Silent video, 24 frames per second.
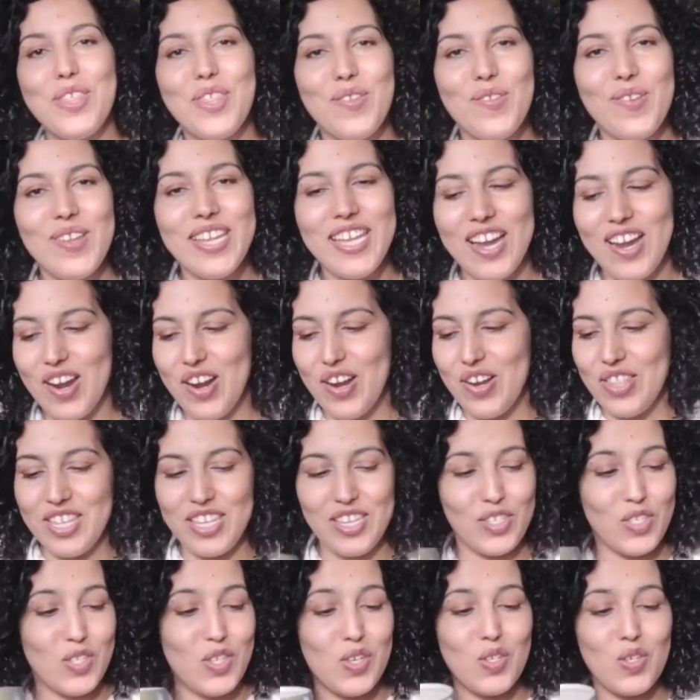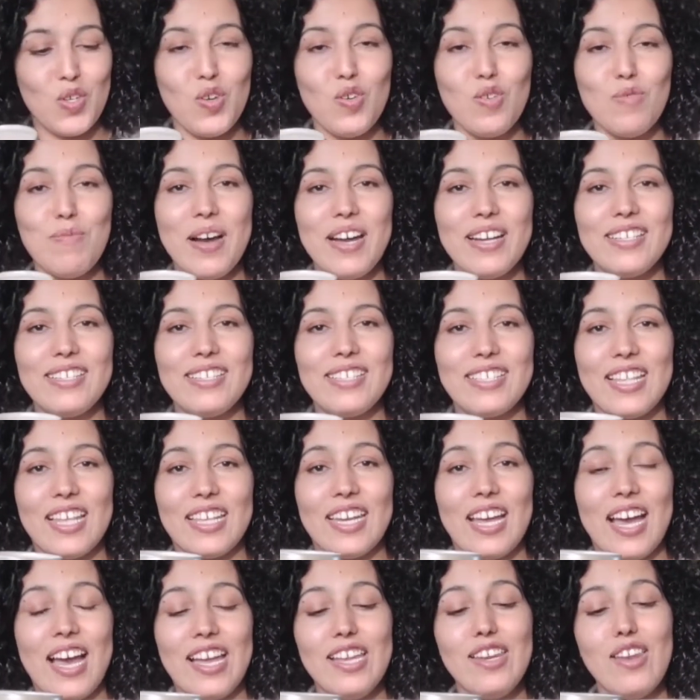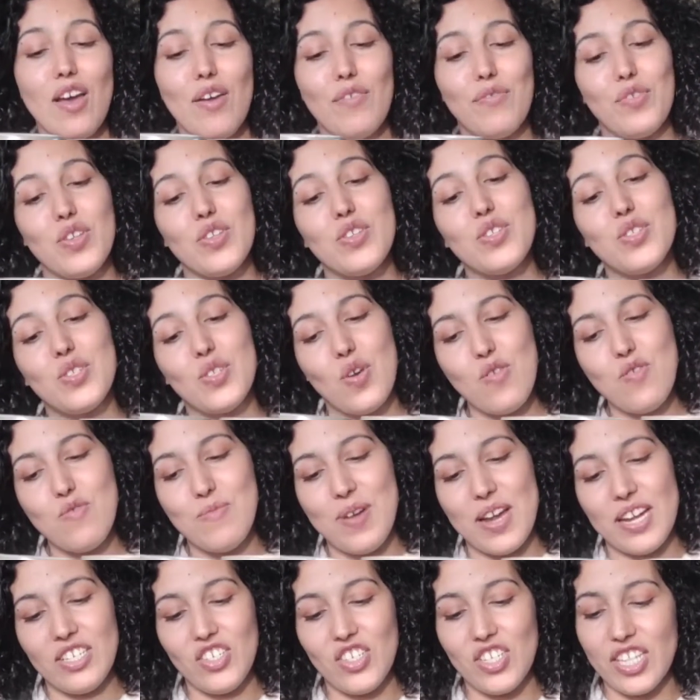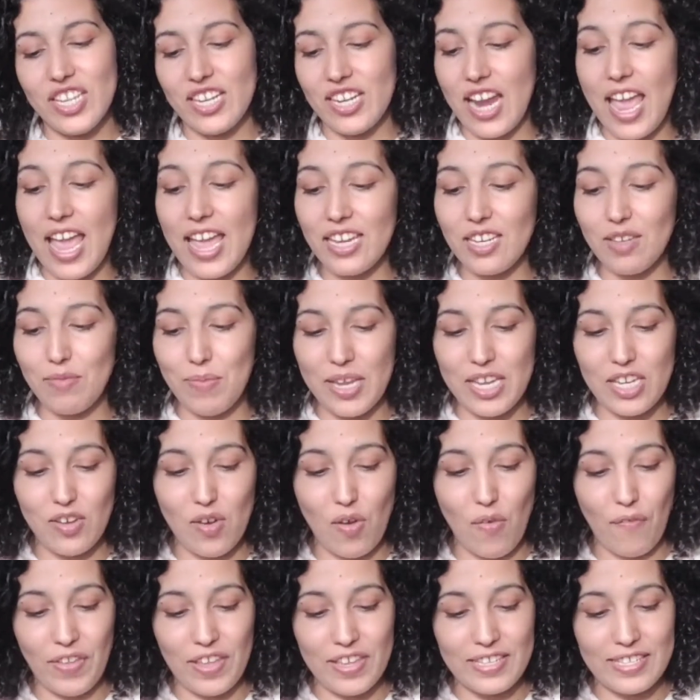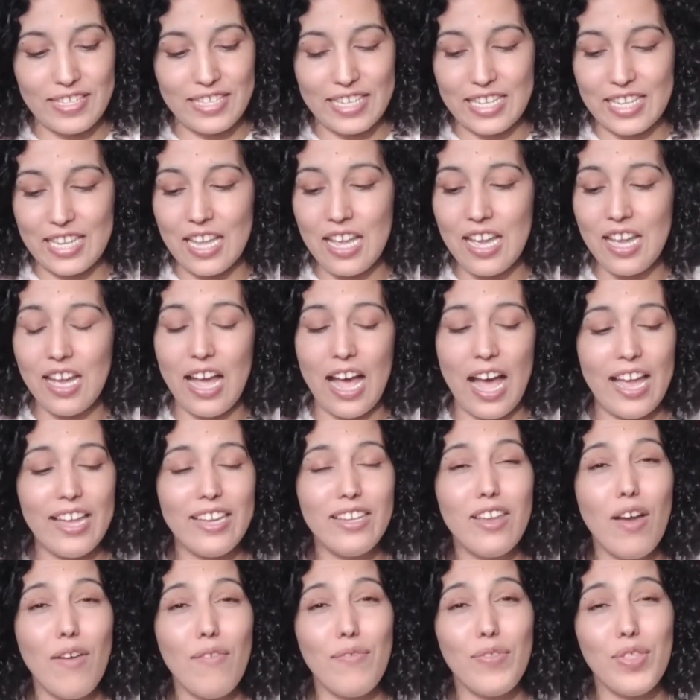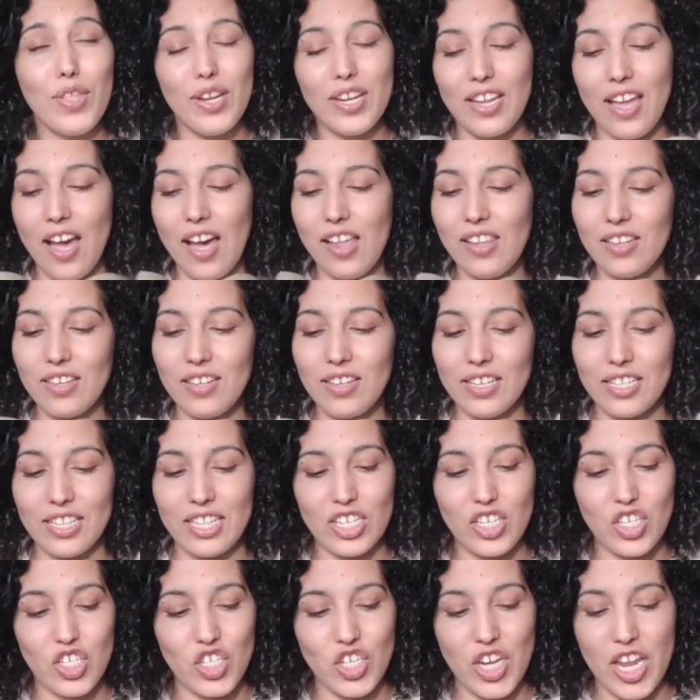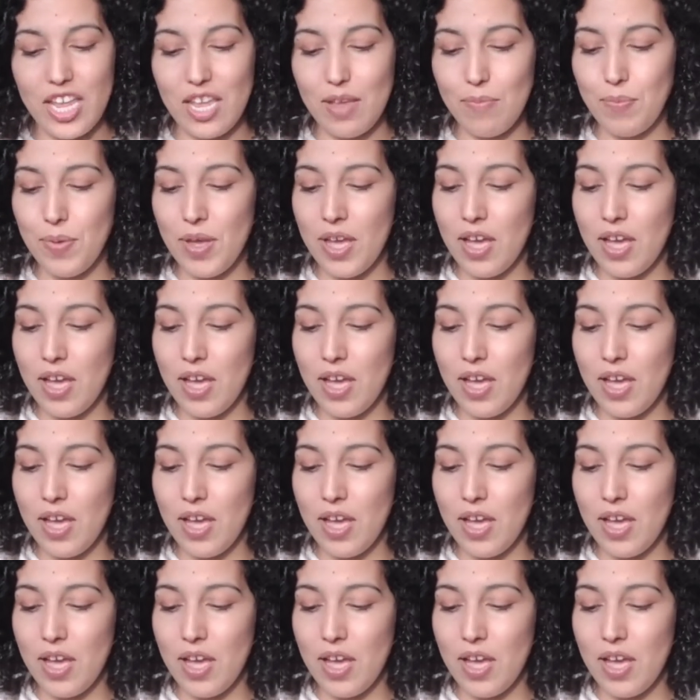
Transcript: three are these two mugs that I love so much. They're handmade, obviously. I love their color and their shape.